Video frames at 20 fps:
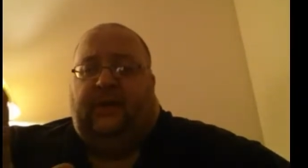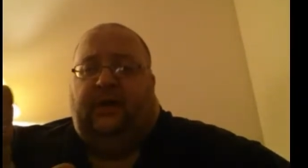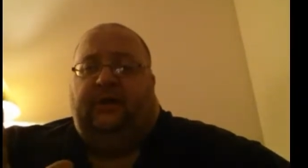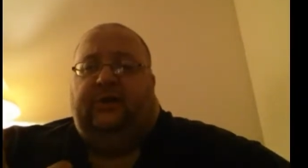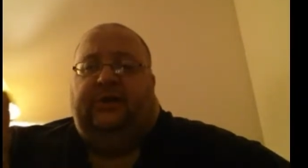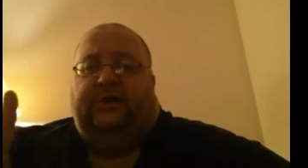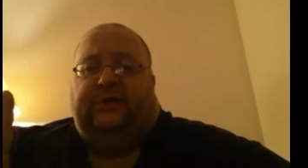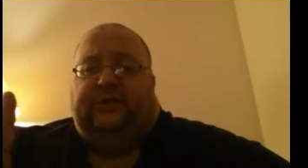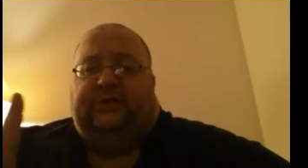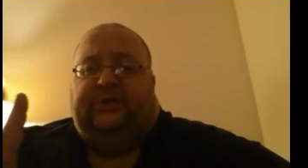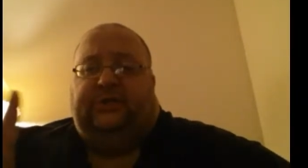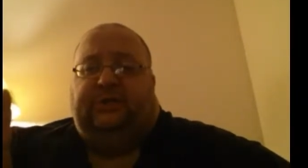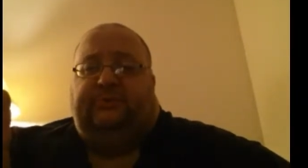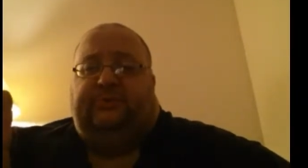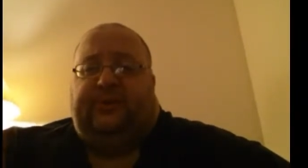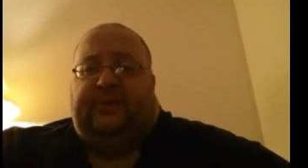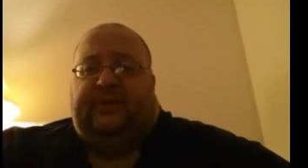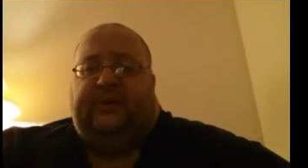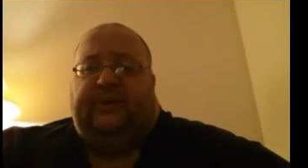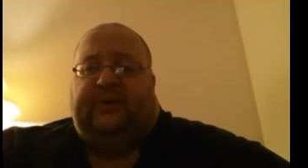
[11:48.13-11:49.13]
Hogan is too
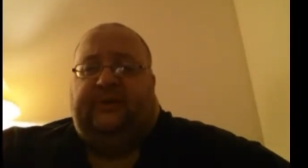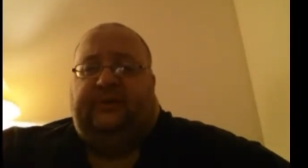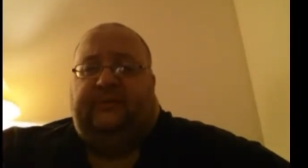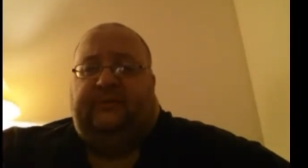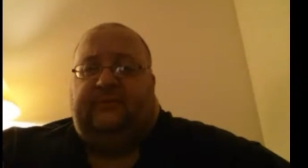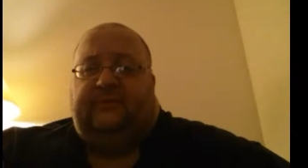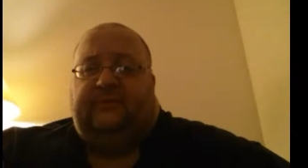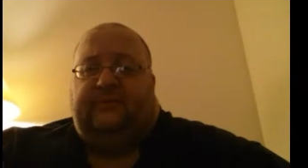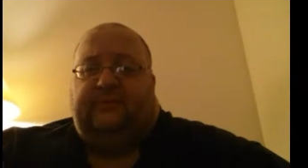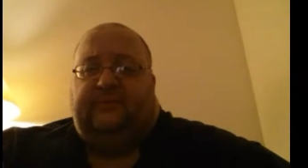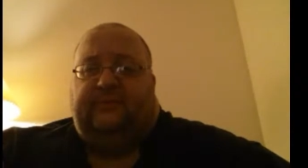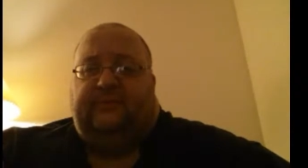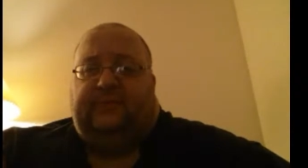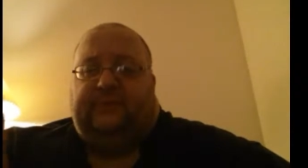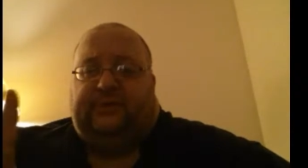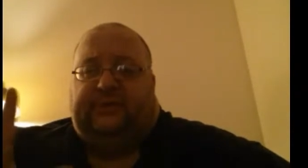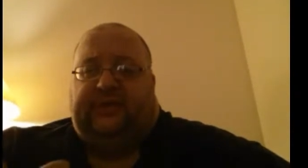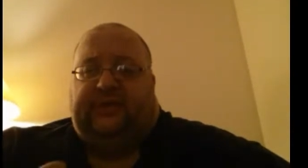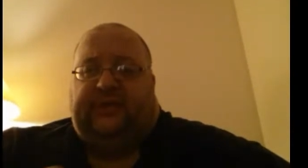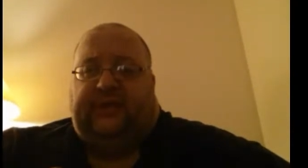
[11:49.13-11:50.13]
big
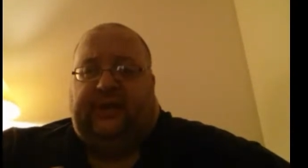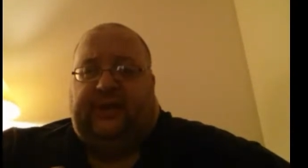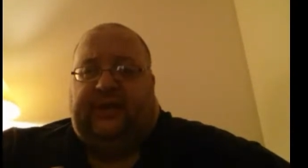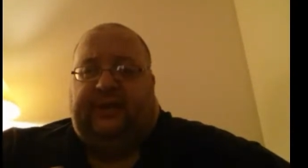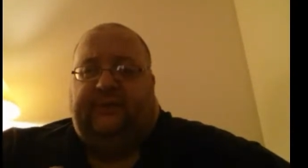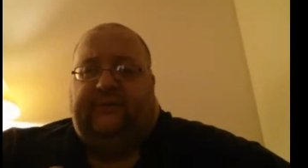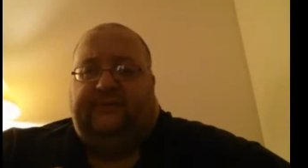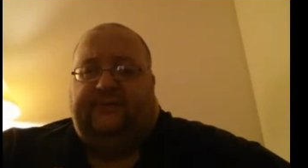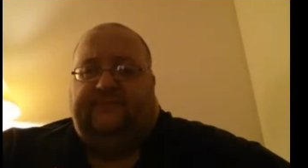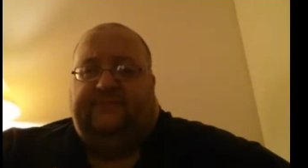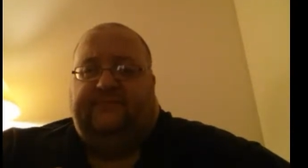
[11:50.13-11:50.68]
for TNA.